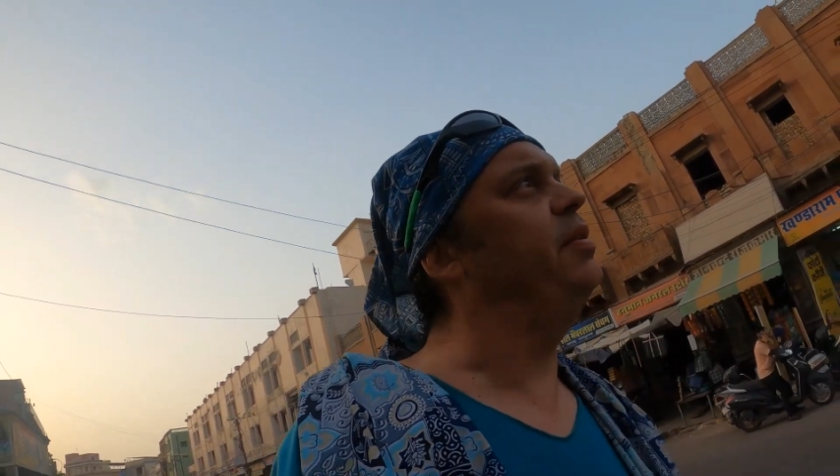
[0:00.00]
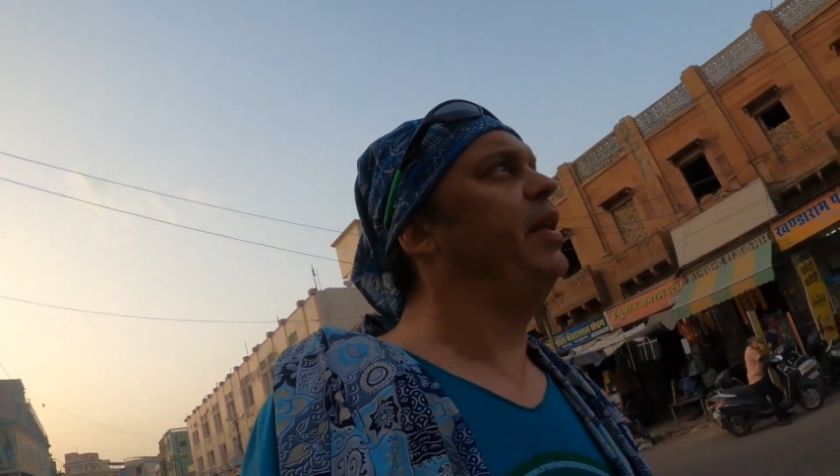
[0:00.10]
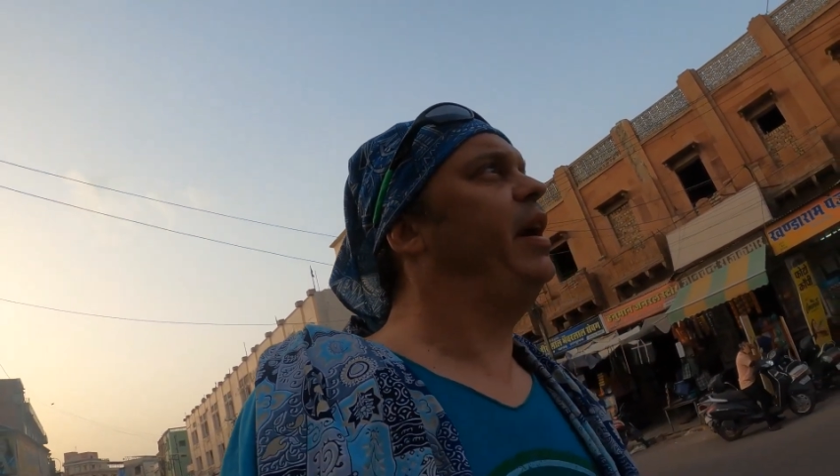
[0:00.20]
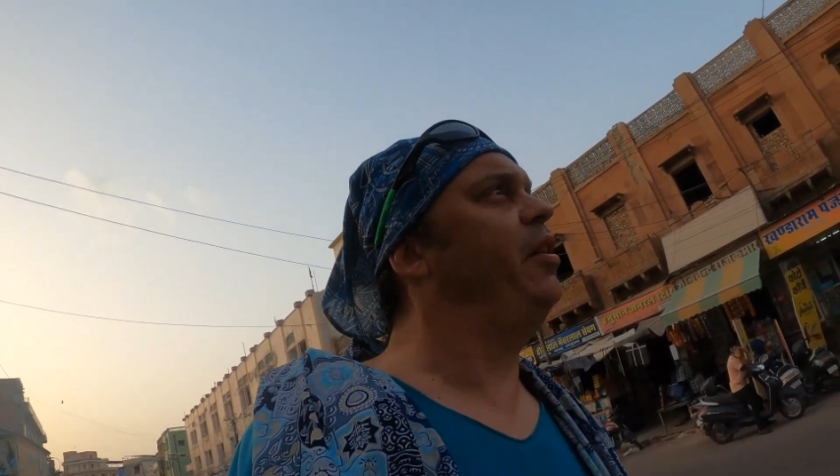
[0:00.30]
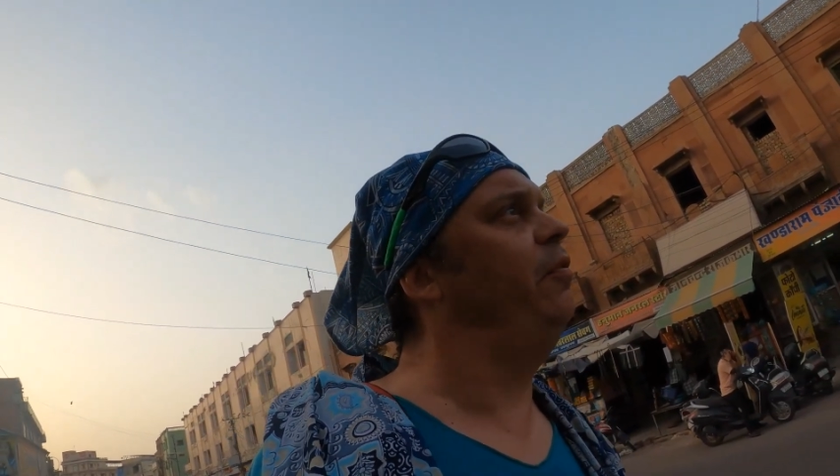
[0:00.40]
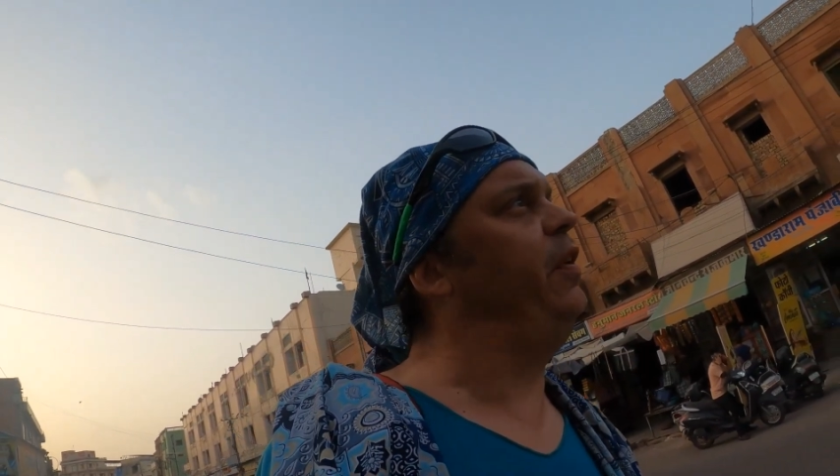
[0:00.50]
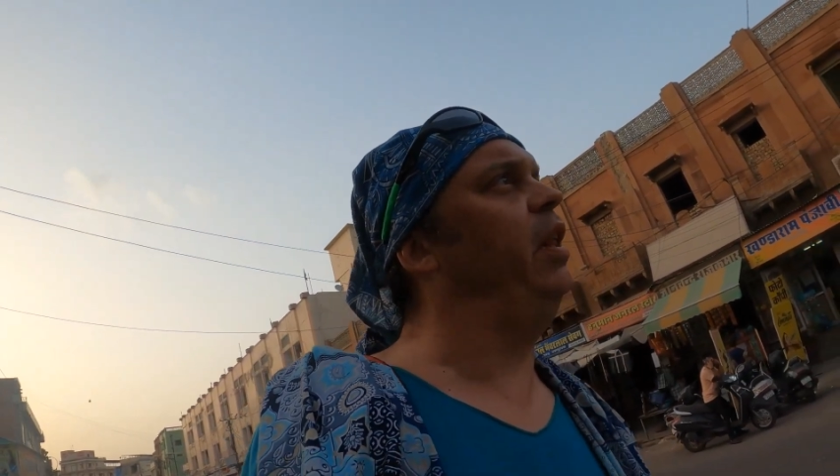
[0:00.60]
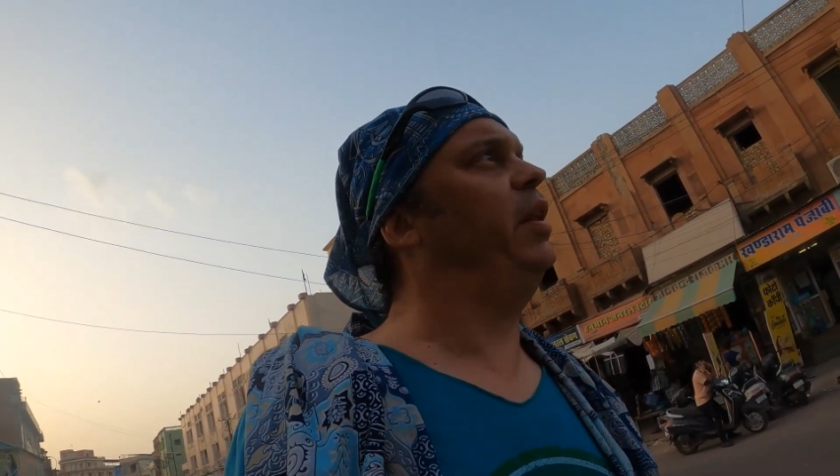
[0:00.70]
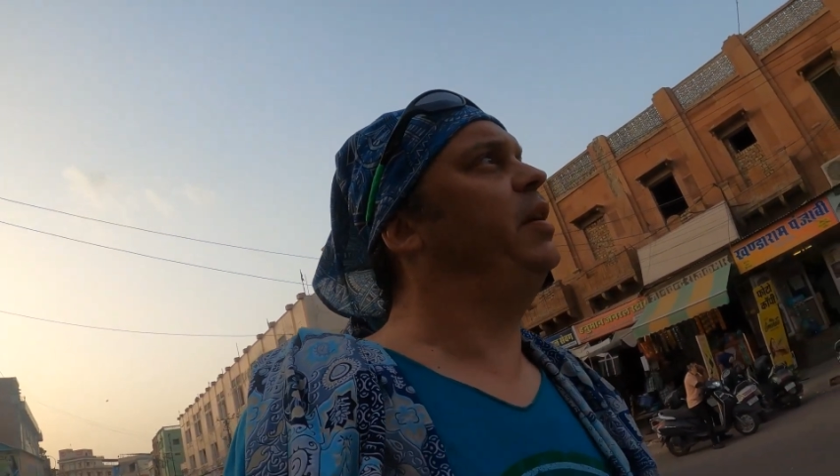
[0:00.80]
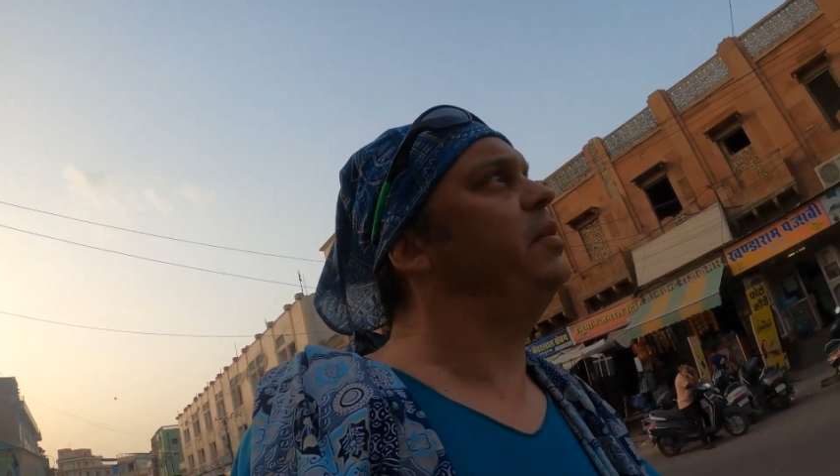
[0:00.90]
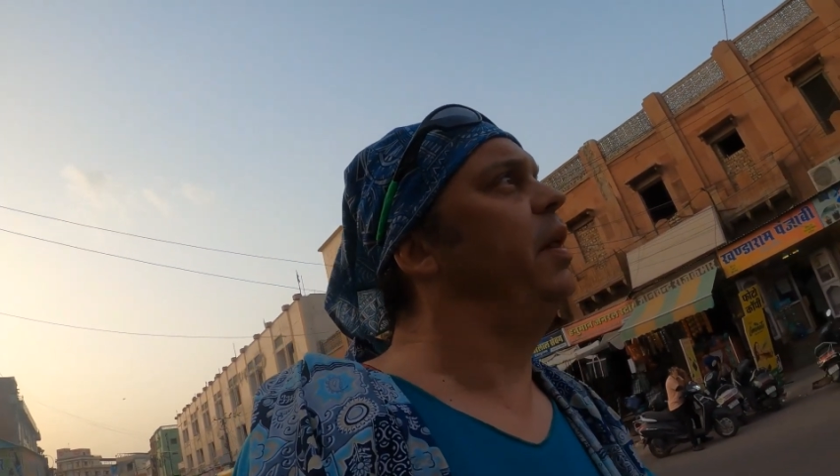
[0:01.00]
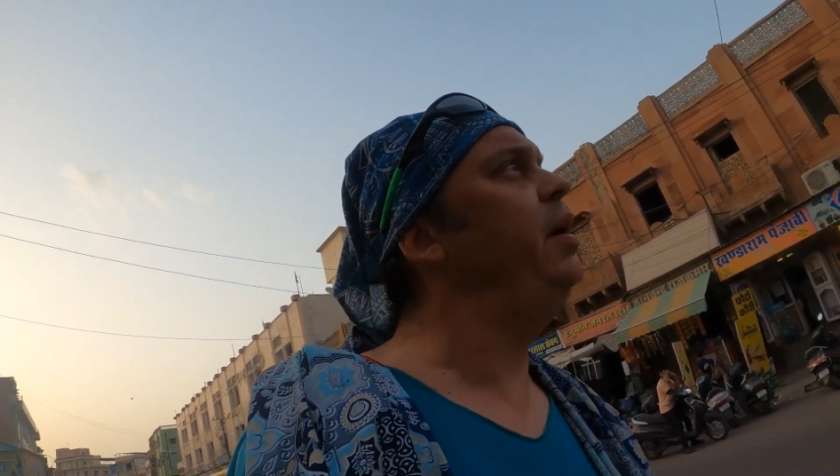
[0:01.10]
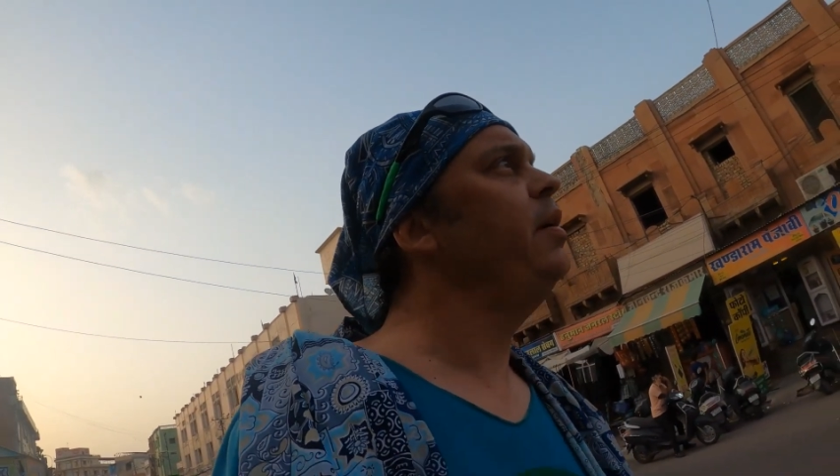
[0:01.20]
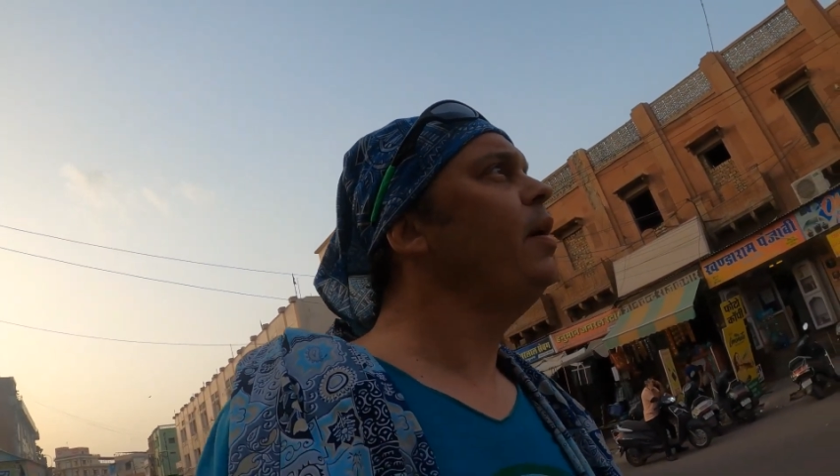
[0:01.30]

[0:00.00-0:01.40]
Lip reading: today, not feeling it today.